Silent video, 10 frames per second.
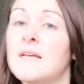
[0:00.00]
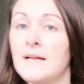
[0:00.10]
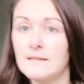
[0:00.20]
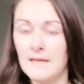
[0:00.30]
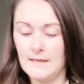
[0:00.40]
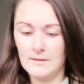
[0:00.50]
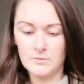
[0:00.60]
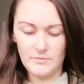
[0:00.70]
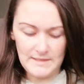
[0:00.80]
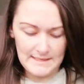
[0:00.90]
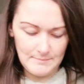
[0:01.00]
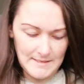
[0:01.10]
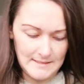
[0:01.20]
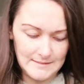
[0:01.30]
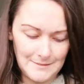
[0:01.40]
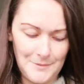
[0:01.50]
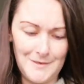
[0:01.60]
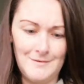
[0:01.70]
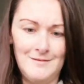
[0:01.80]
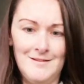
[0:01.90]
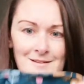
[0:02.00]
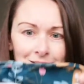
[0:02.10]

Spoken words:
set then comes with an eye mask. But